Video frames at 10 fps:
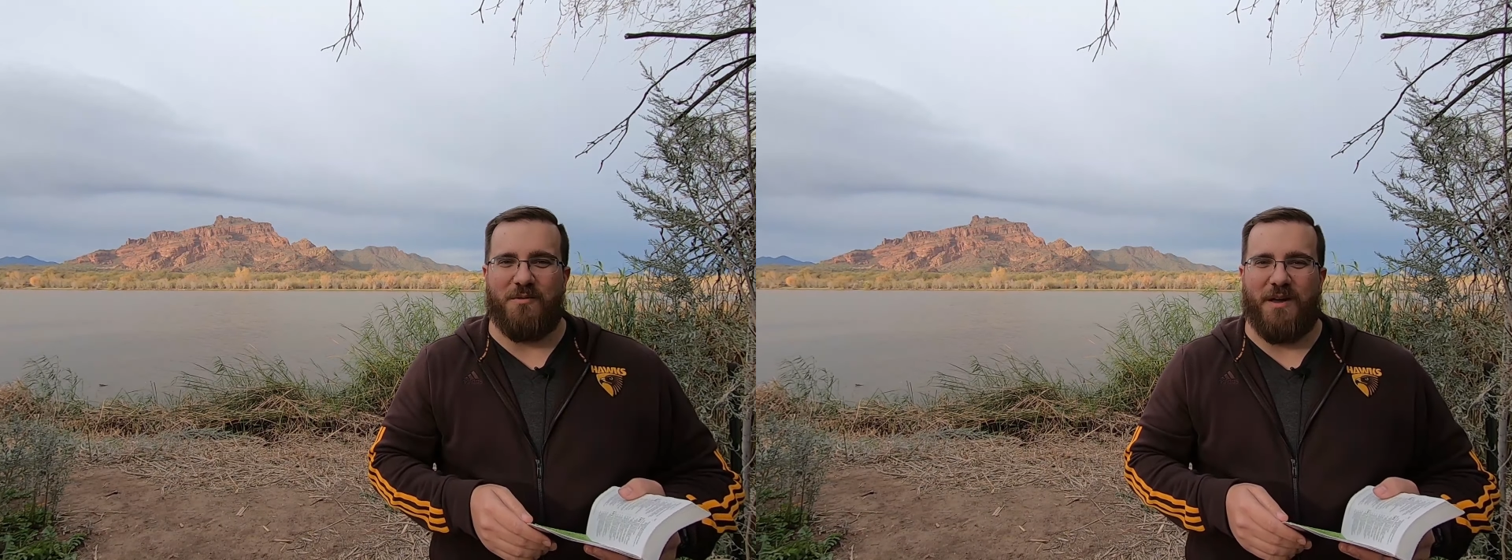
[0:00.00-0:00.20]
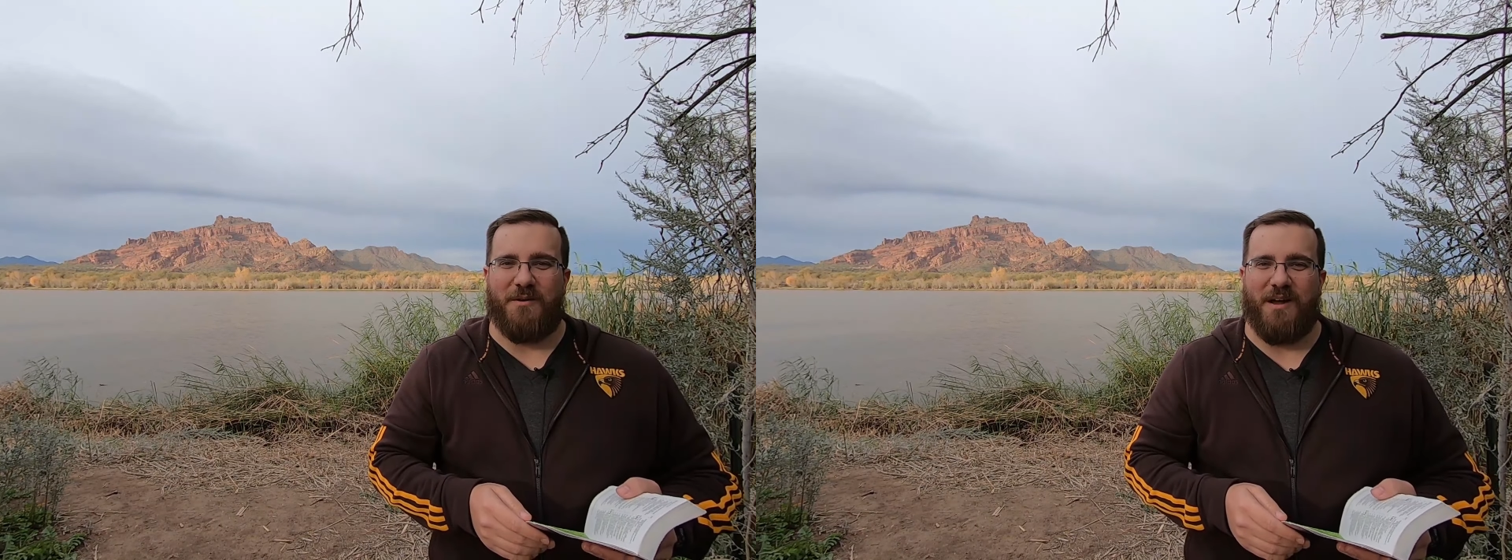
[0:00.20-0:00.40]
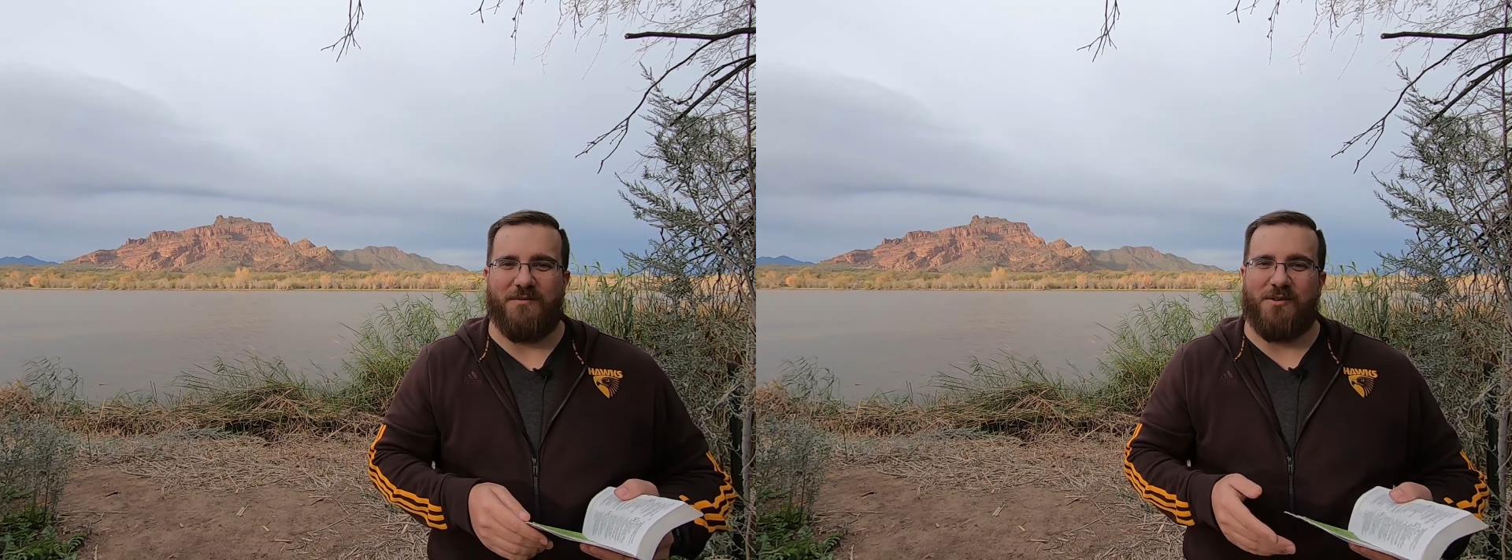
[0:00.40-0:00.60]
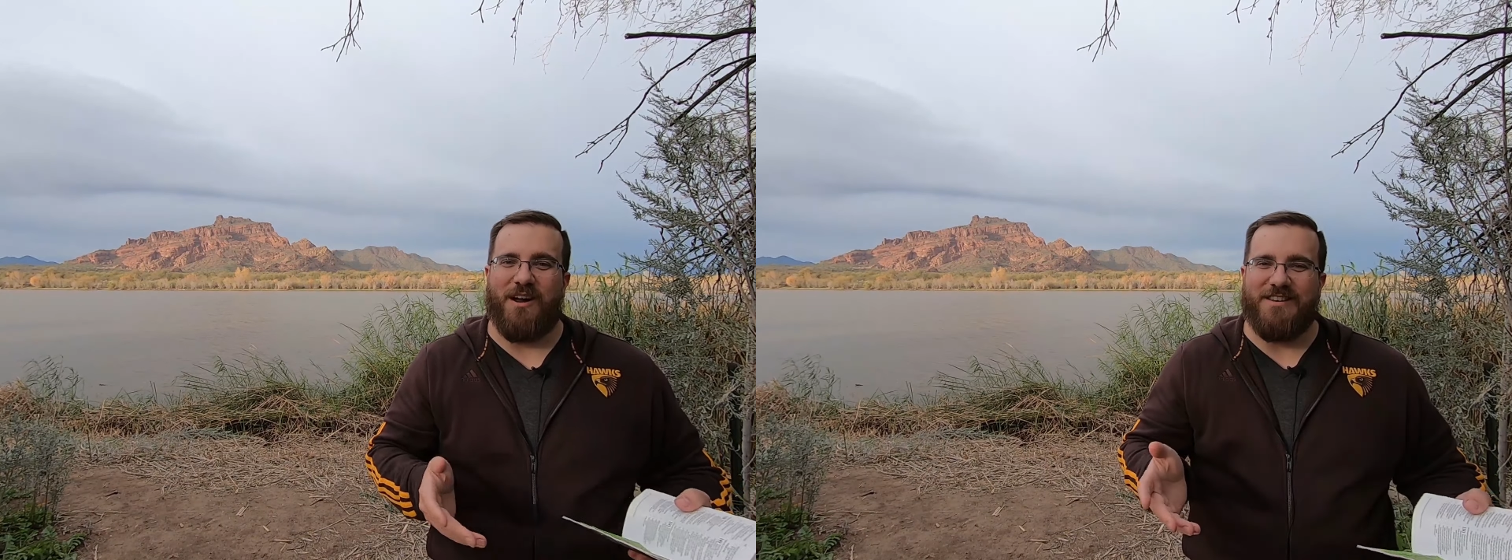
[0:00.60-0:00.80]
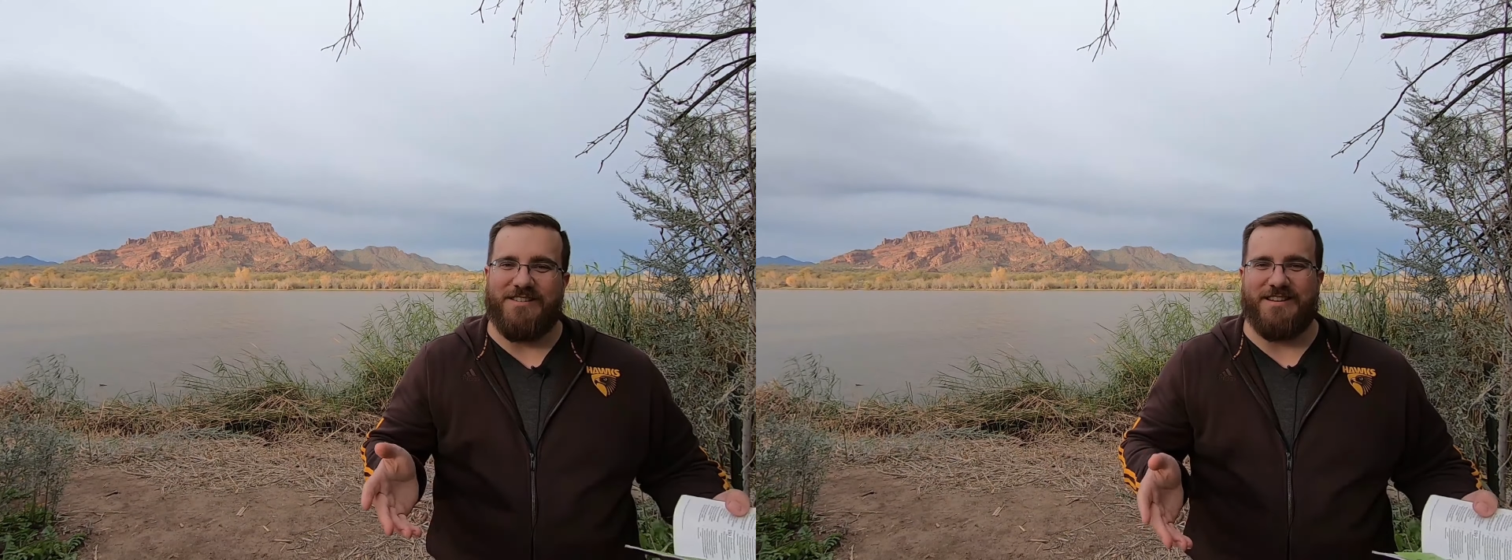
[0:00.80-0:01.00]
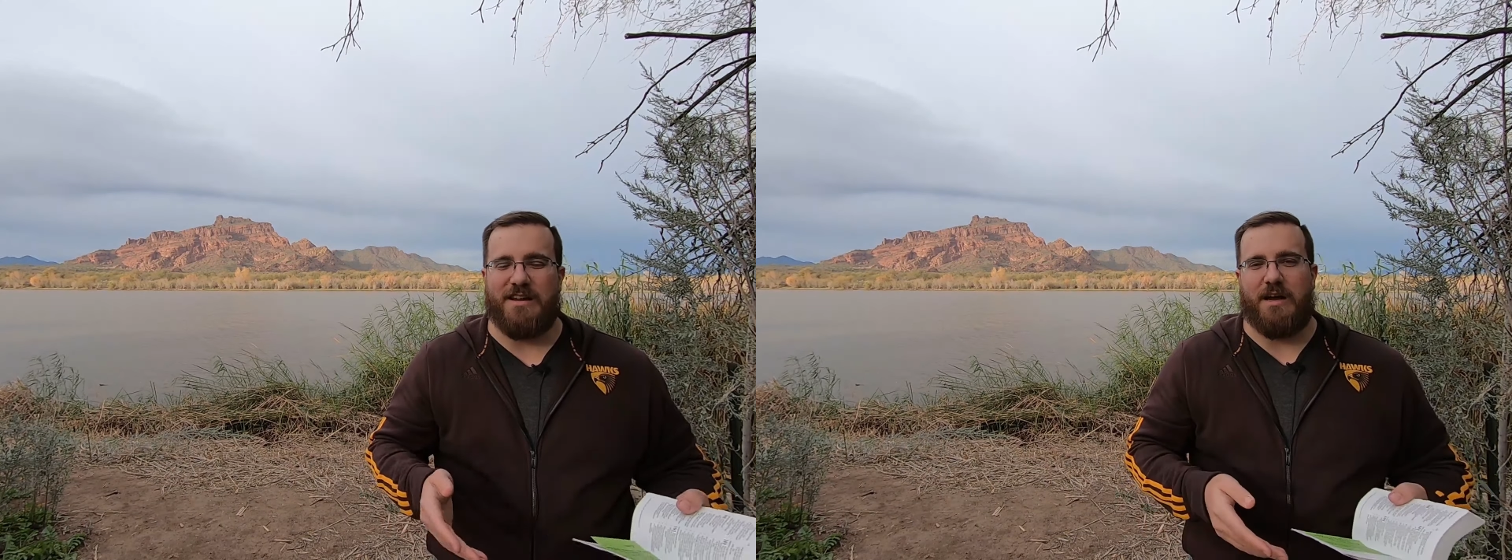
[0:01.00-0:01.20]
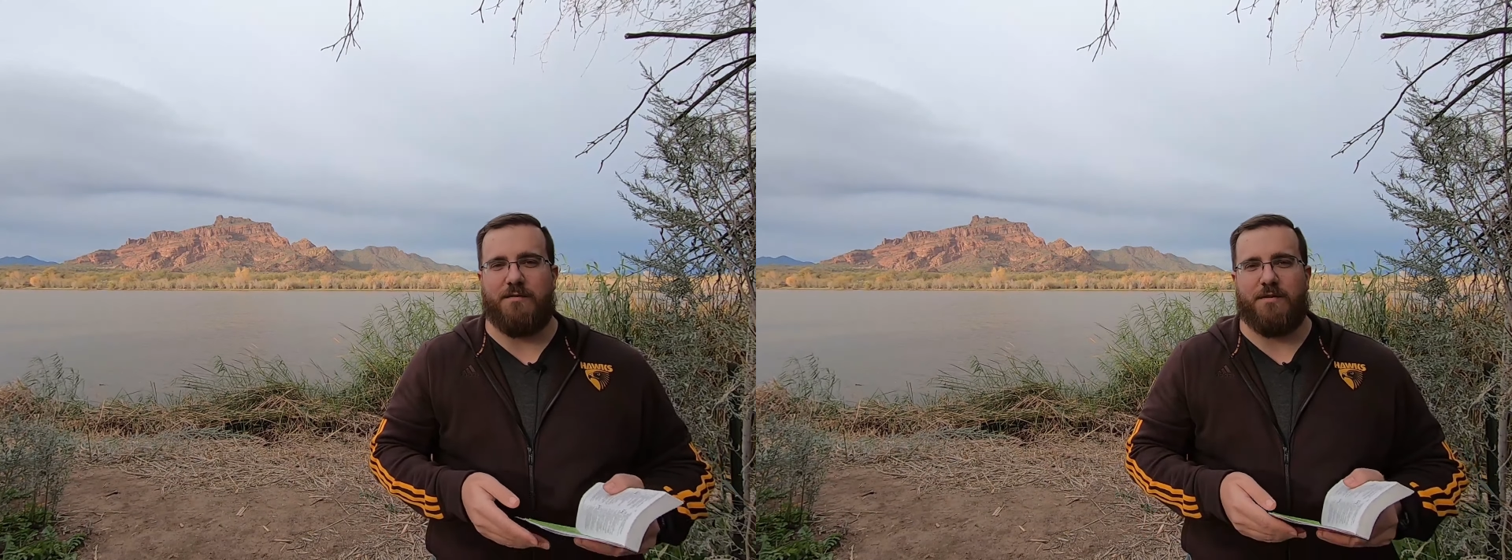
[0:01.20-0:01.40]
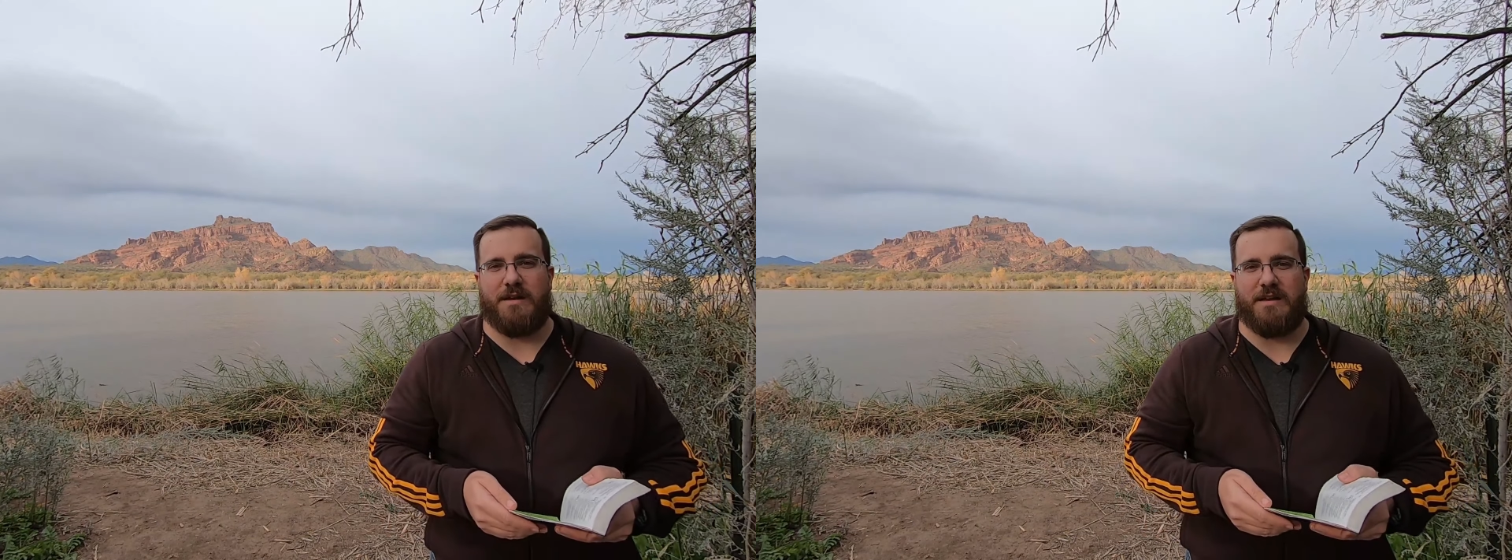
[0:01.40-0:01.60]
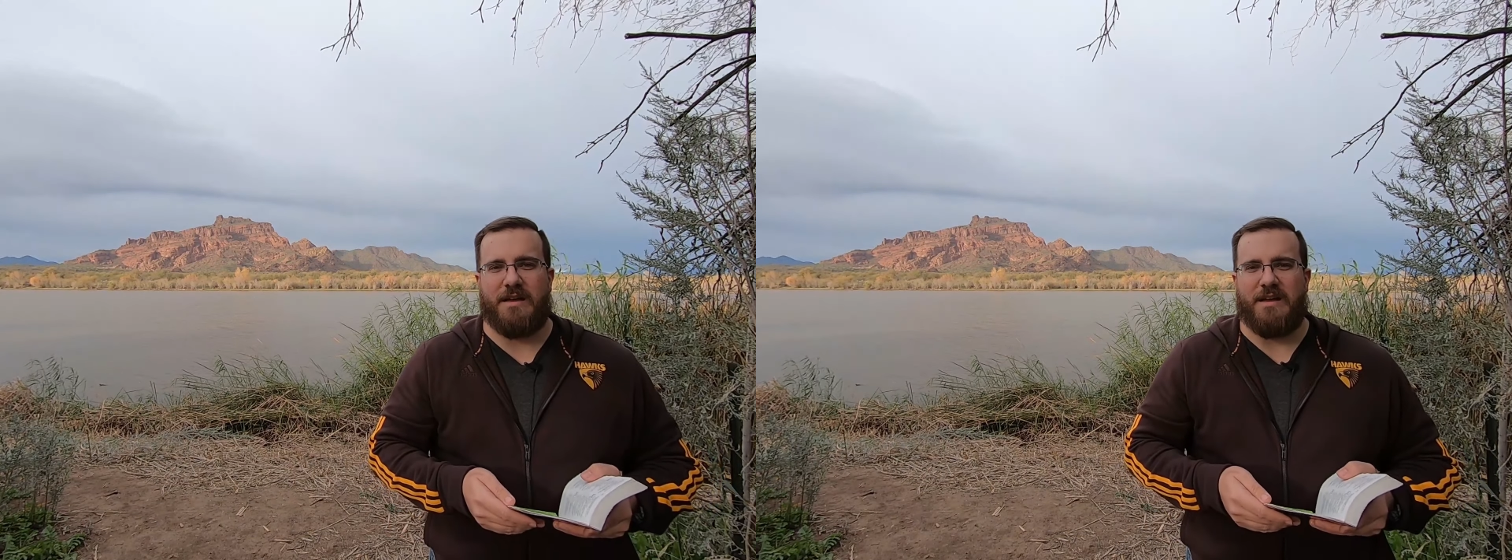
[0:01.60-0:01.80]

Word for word: rather have Christ than conflict